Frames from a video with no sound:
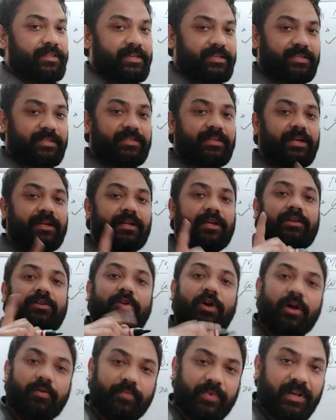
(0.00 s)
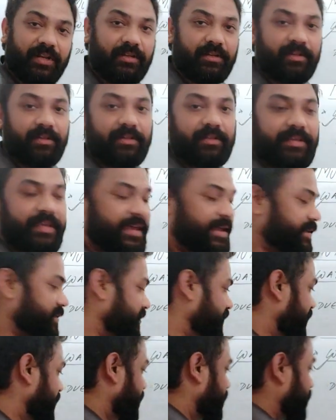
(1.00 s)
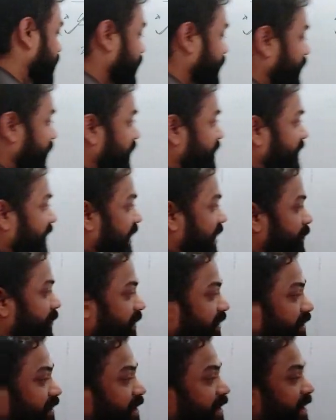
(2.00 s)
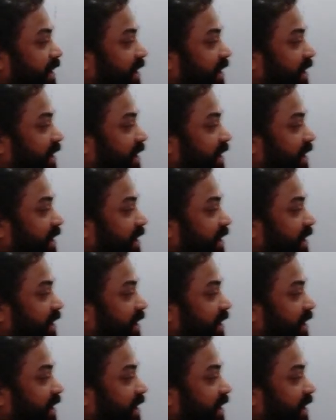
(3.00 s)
This is under normal case. Now what will happen?